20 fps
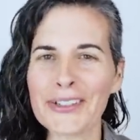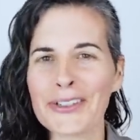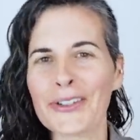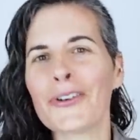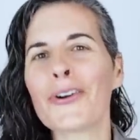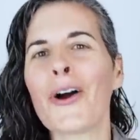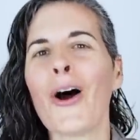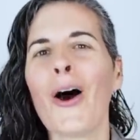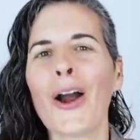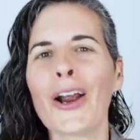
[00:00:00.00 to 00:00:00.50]

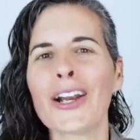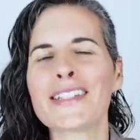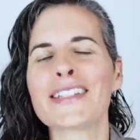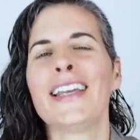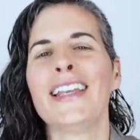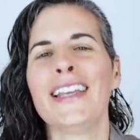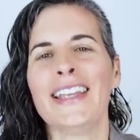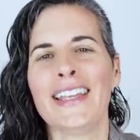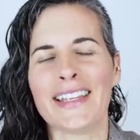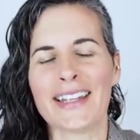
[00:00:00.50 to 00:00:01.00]
your heart,
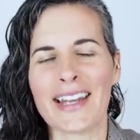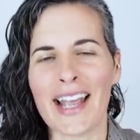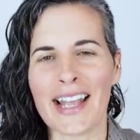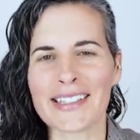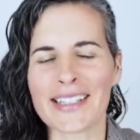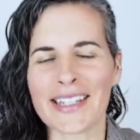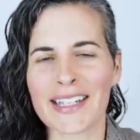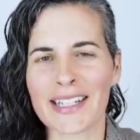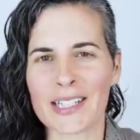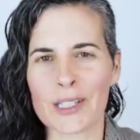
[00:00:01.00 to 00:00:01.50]
it
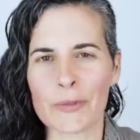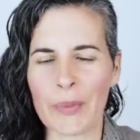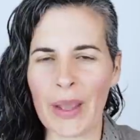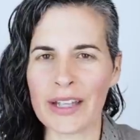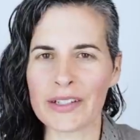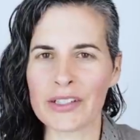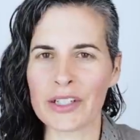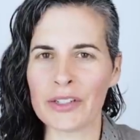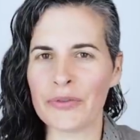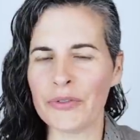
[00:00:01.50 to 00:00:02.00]
has an
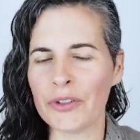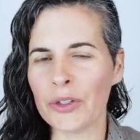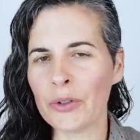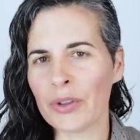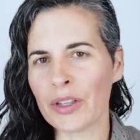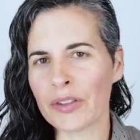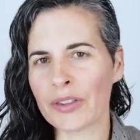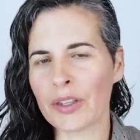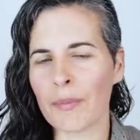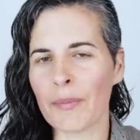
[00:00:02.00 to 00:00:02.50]
expanded
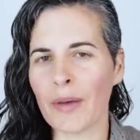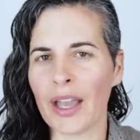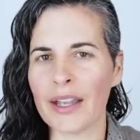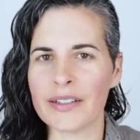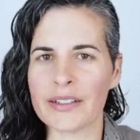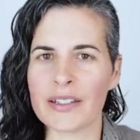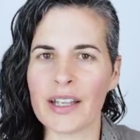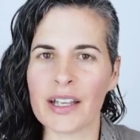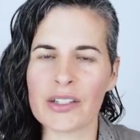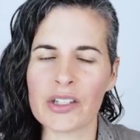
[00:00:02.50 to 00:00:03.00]
view that the
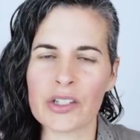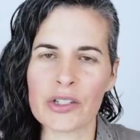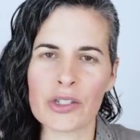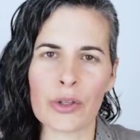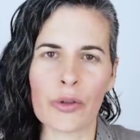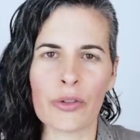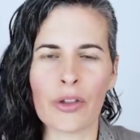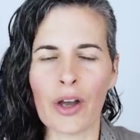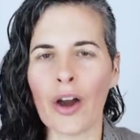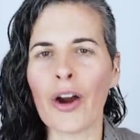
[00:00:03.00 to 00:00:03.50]
mind doesn't.
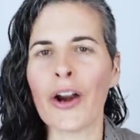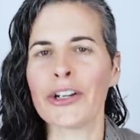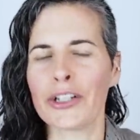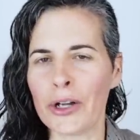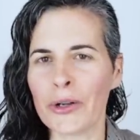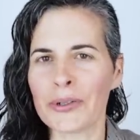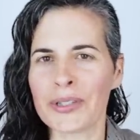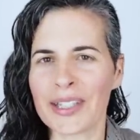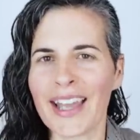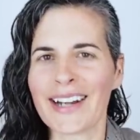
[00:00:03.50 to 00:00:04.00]
So the
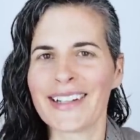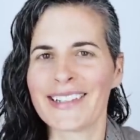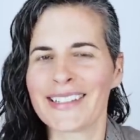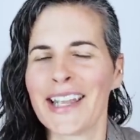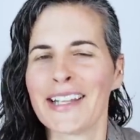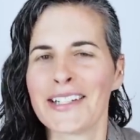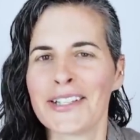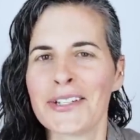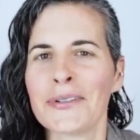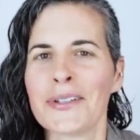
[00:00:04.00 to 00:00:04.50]
heart knows how to
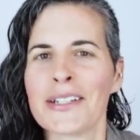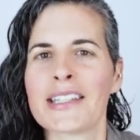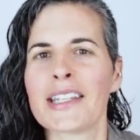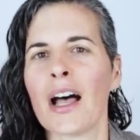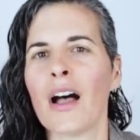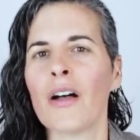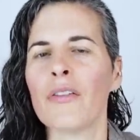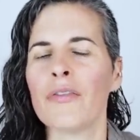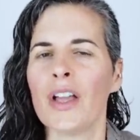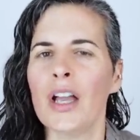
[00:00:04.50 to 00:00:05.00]
tend to
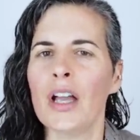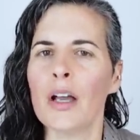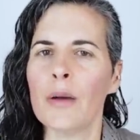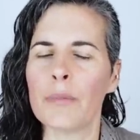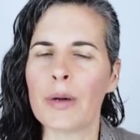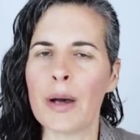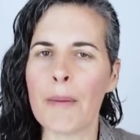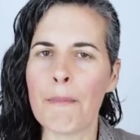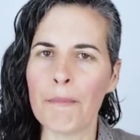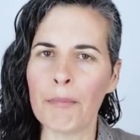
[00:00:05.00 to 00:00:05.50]
itself,
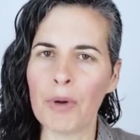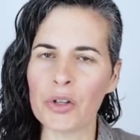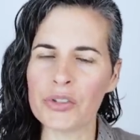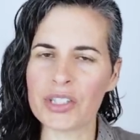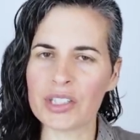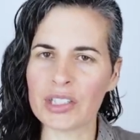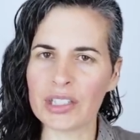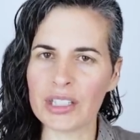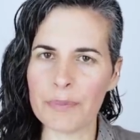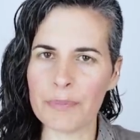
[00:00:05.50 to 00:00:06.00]
but
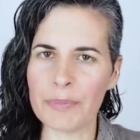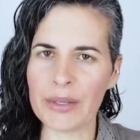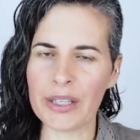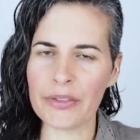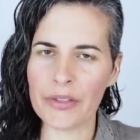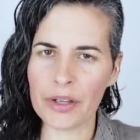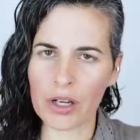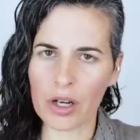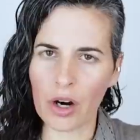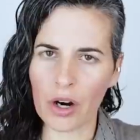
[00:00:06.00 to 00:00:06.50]
mostly
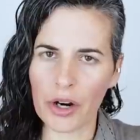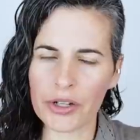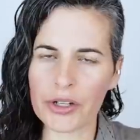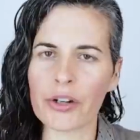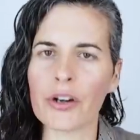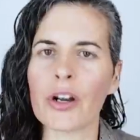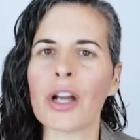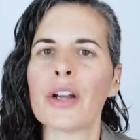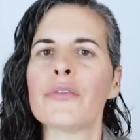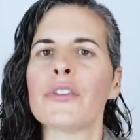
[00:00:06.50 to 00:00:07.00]
be the
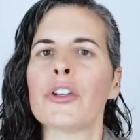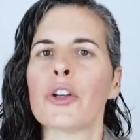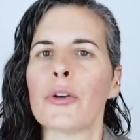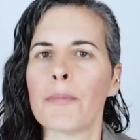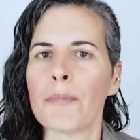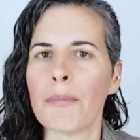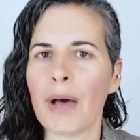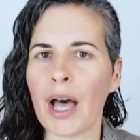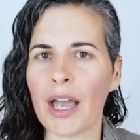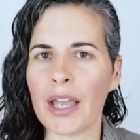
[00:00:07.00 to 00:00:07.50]
gardener of
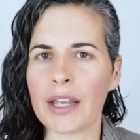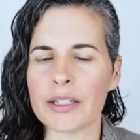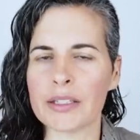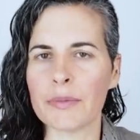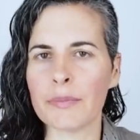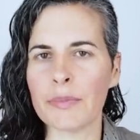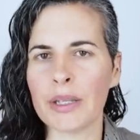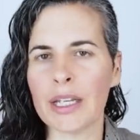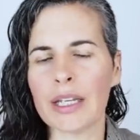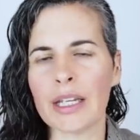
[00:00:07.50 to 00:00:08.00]
your
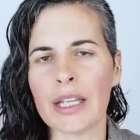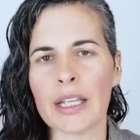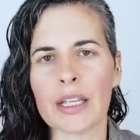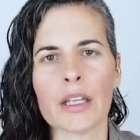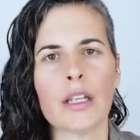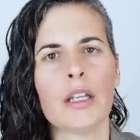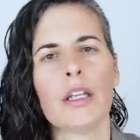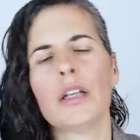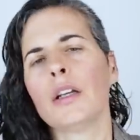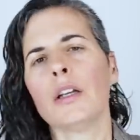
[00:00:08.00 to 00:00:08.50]
mind,
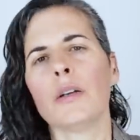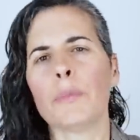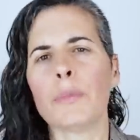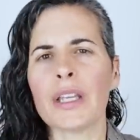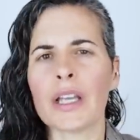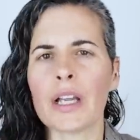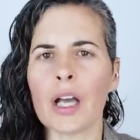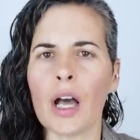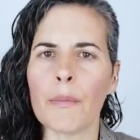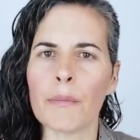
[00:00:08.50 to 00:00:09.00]
meaning
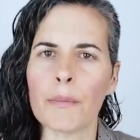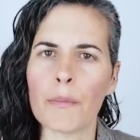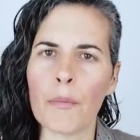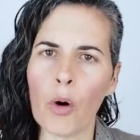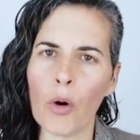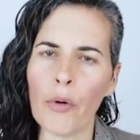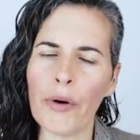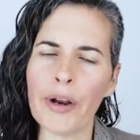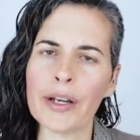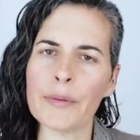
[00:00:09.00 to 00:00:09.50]
become
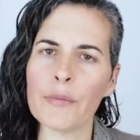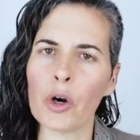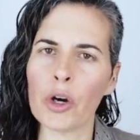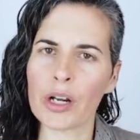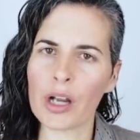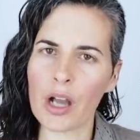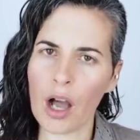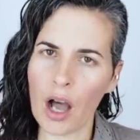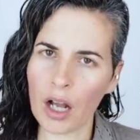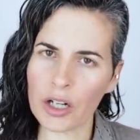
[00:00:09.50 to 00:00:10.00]
more and
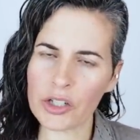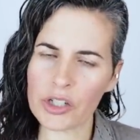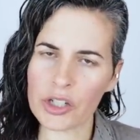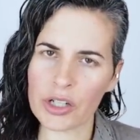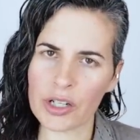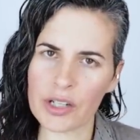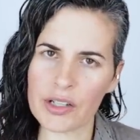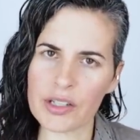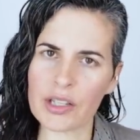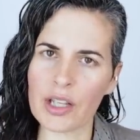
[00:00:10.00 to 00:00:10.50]
more
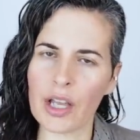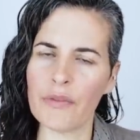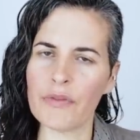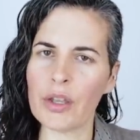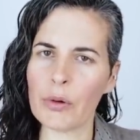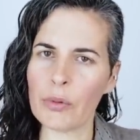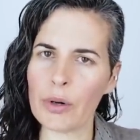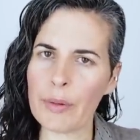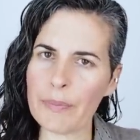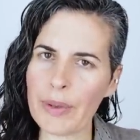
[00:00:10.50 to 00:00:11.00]
conscious
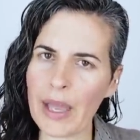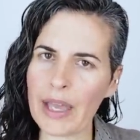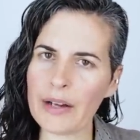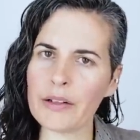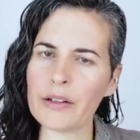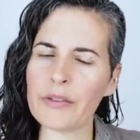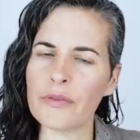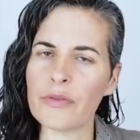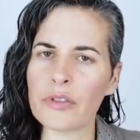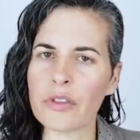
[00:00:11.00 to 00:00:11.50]
of the
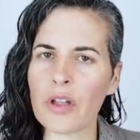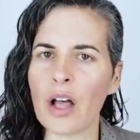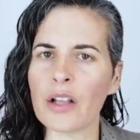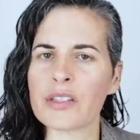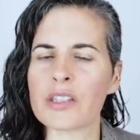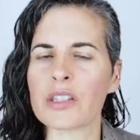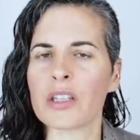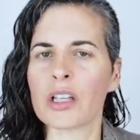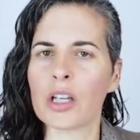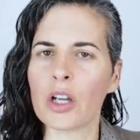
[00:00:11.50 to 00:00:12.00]
repetitive
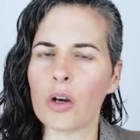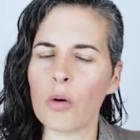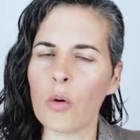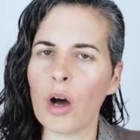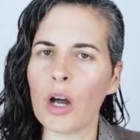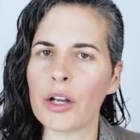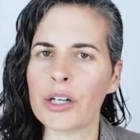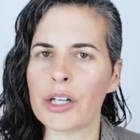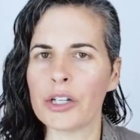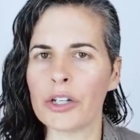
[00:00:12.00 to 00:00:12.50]
thoughts that
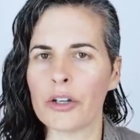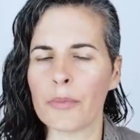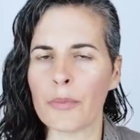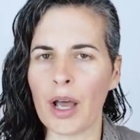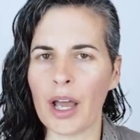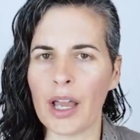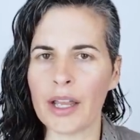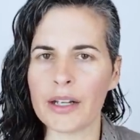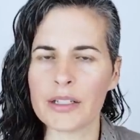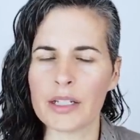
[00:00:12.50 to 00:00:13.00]
go on in your
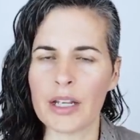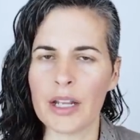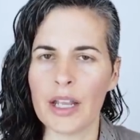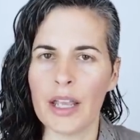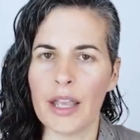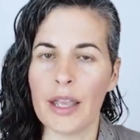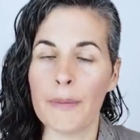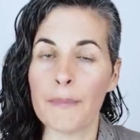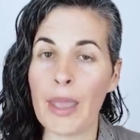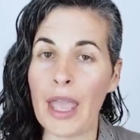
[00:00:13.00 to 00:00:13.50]
mind.
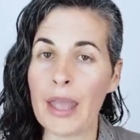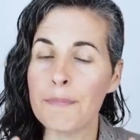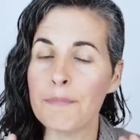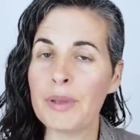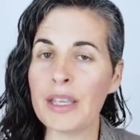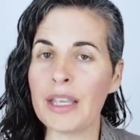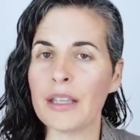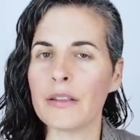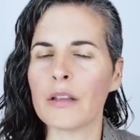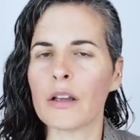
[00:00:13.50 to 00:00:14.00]

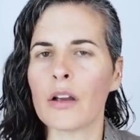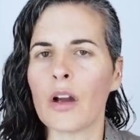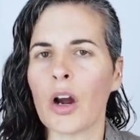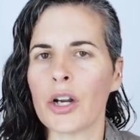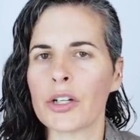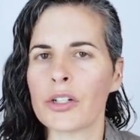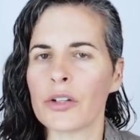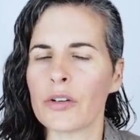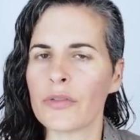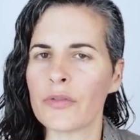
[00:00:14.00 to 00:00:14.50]
And being the
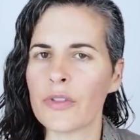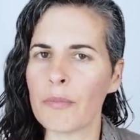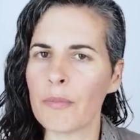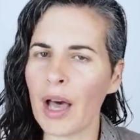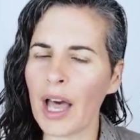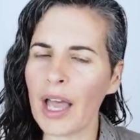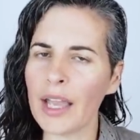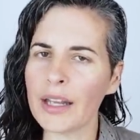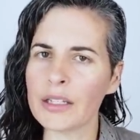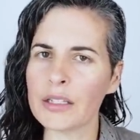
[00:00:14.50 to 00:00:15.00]
gardener of the
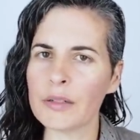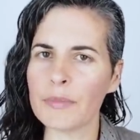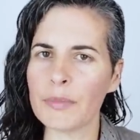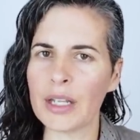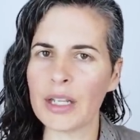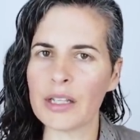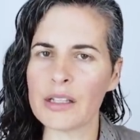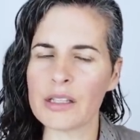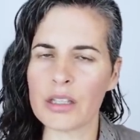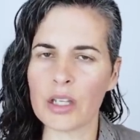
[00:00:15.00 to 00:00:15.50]
mind
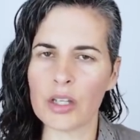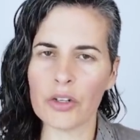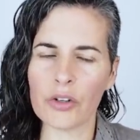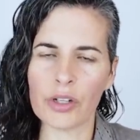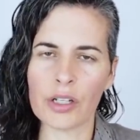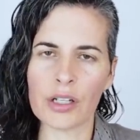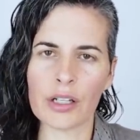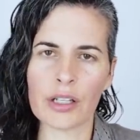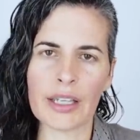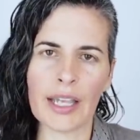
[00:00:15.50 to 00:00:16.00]
means that
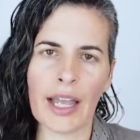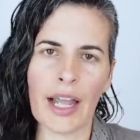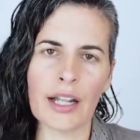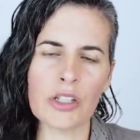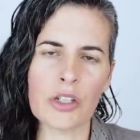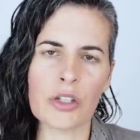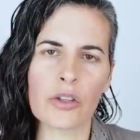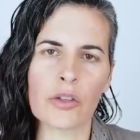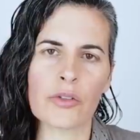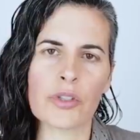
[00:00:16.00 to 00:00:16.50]
you're going to
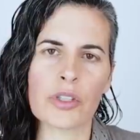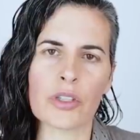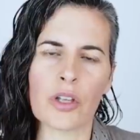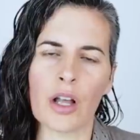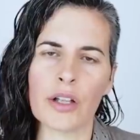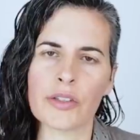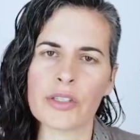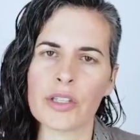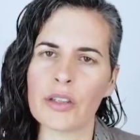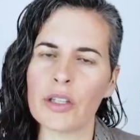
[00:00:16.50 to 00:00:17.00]
catch those
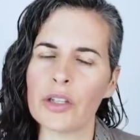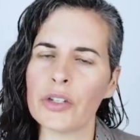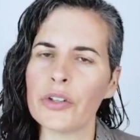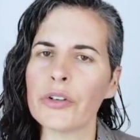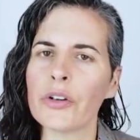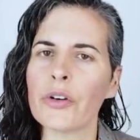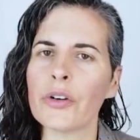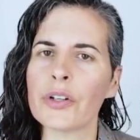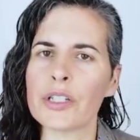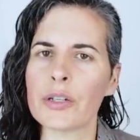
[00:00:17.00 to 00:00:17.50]
thoughts and then
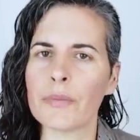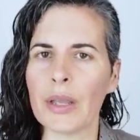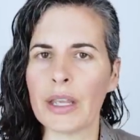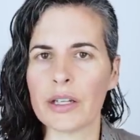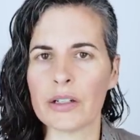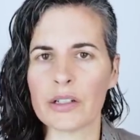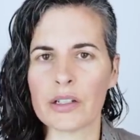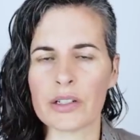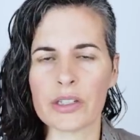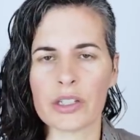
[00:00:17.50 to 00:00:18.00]
you're going to
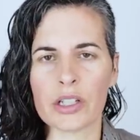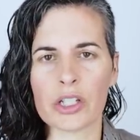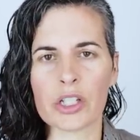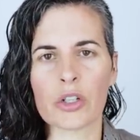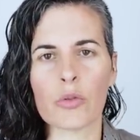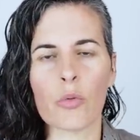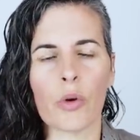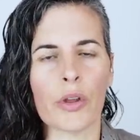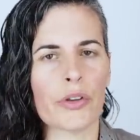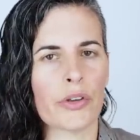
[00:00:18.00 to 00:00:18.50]
make a
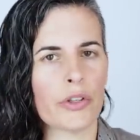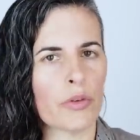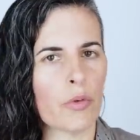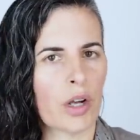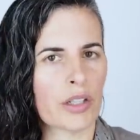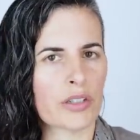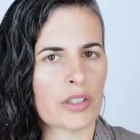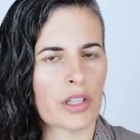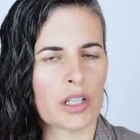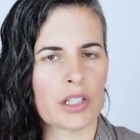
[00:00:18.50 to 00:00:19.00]
decision whether you
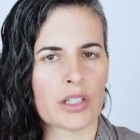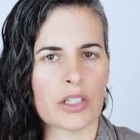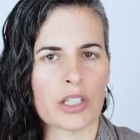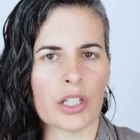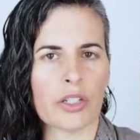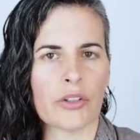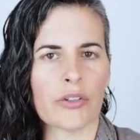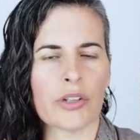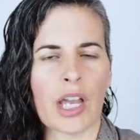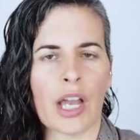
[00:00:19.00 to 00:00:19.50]
want to
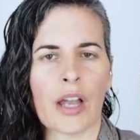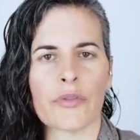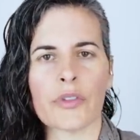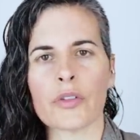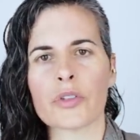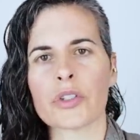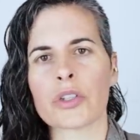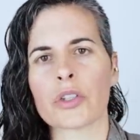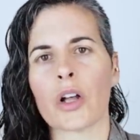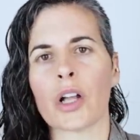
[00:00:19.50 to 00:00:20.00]
continue to have
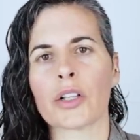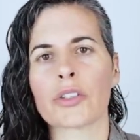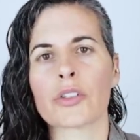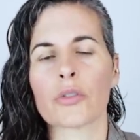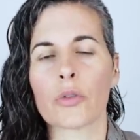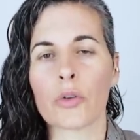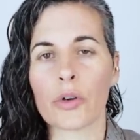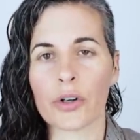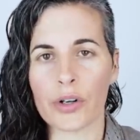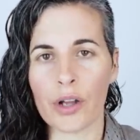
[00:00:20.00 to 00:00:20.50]
those
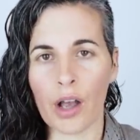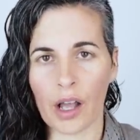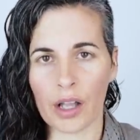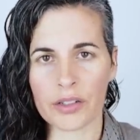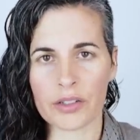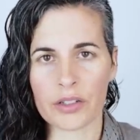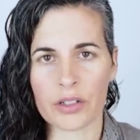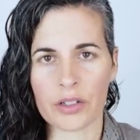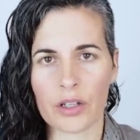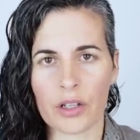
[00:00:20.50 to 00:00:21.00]
thoughts or
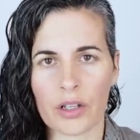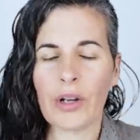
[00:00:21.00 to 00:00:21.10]
not.